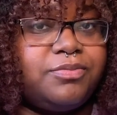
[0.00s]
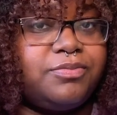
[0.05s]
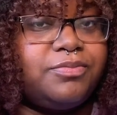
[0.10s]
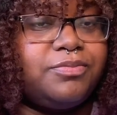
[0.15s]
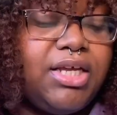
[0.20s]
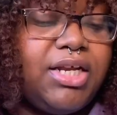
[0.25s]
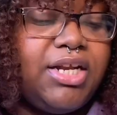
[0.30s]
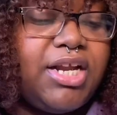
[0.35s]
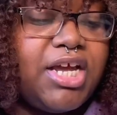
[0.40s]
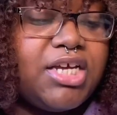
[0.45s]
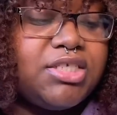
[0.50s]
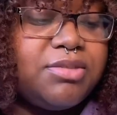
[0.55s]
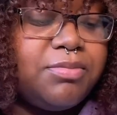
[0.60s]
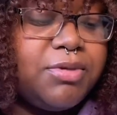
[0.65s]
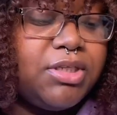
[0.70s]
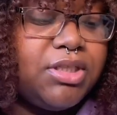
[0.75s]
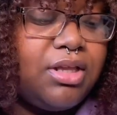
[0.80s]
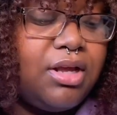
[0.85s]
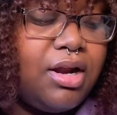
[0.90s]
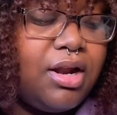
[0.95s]
The next
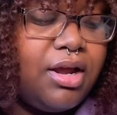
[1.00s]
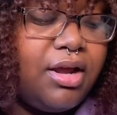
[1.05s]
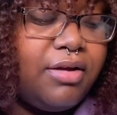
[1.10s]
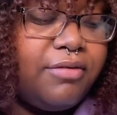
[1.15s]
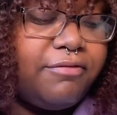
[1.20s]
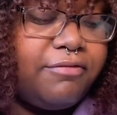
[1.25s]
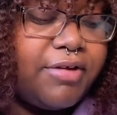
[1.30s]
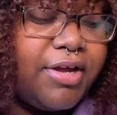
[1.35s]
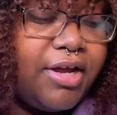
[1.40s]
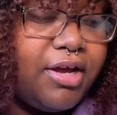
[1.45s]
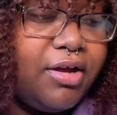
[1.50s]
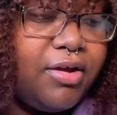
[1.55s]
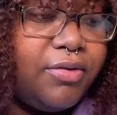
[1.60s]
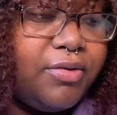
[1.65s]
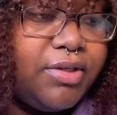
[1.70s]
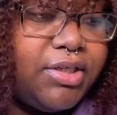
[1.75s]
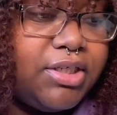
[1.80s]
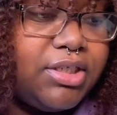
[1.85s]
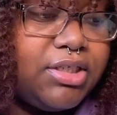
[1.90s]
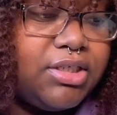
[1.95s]
book that I
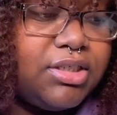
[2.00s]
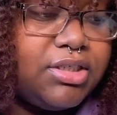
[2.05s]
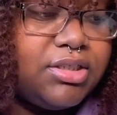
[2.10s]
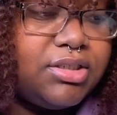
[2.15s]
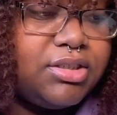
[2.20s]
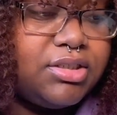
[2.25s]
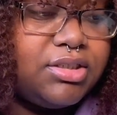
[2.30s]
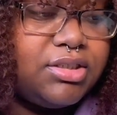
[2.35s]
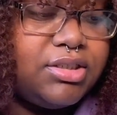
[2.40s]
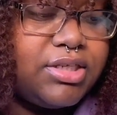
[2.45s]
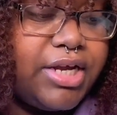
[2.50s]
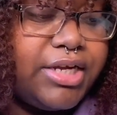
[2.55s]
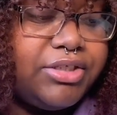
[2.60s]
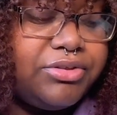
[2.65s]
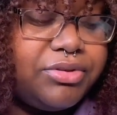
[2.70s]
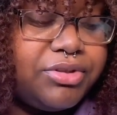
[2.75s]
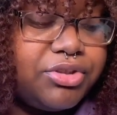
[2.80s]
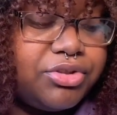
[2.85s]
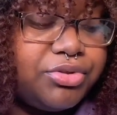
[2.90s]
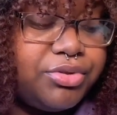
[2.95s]
found is
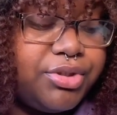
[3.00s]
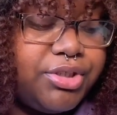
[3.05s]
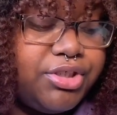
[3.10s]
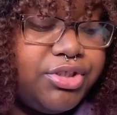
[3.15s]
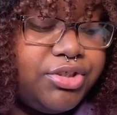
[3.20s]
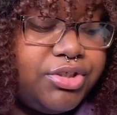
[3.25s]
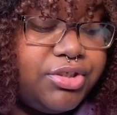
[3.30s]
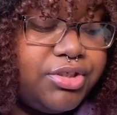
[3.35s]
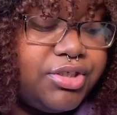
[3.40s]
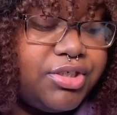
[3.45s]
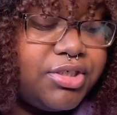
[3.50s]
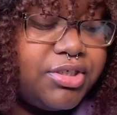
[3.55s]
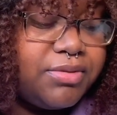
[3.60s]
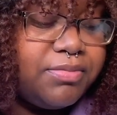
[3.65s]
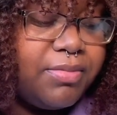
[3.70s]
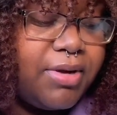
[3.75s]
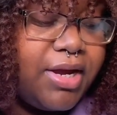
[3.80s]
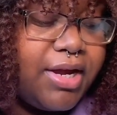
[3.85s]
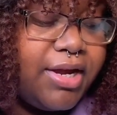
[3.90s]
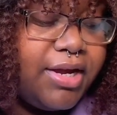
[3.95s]
Dangerous Creatures
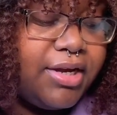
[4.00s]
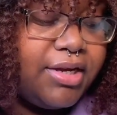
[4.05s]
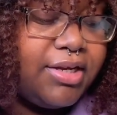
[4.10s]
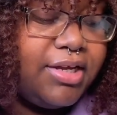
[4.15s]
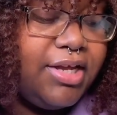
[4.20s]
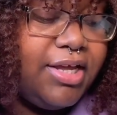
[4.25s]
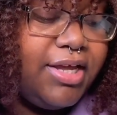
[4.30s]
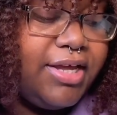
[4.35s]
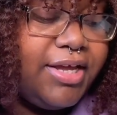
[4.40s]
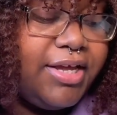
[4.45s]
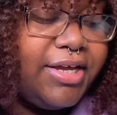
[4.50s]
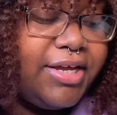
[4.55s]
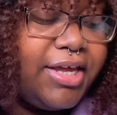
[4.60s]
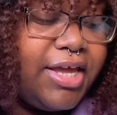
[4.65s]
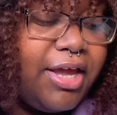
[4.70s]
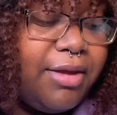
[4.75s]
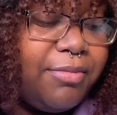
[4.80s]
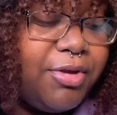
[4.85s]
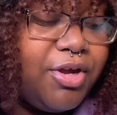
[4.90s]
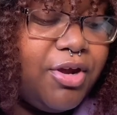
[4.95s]
by
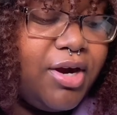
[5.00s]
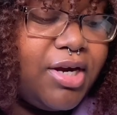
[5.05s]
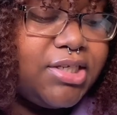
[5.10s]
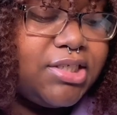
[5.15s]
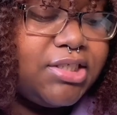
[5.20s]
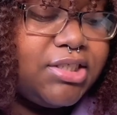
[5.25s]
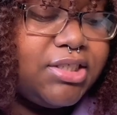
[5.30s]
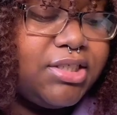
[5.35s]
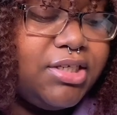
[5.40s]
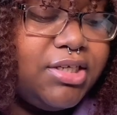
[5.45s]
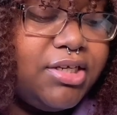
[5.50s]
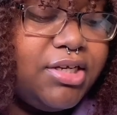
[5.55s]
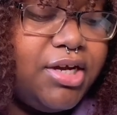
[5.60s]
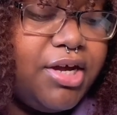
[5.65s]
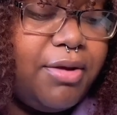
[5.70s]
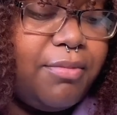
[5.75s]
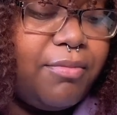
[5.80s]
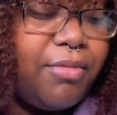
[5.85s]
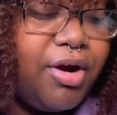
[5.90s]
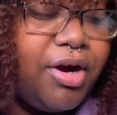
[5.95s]
Cami
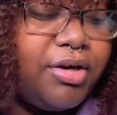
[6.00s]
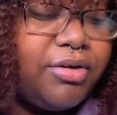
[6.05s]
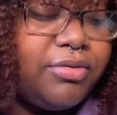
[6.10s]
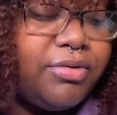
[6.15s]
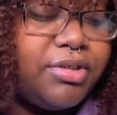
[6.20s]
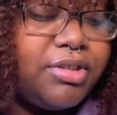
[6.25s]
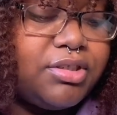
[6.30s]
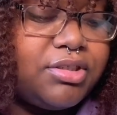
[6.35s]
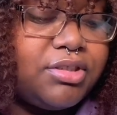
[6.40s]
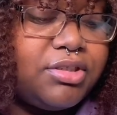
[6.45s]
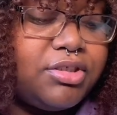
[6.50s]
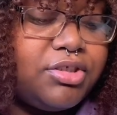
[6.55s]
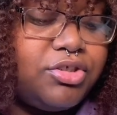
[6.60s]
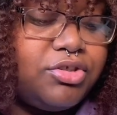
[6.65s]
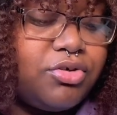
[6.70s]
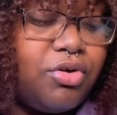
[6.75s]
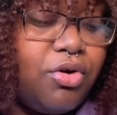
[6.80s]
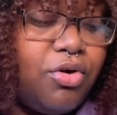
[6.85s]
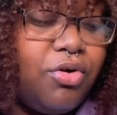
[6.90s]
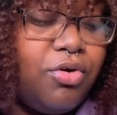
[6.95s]
Garcia and Margaret
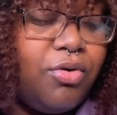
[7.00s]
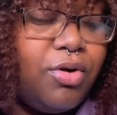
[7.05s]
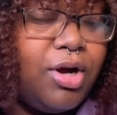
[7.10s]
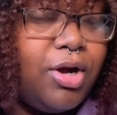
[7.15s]
Stowe.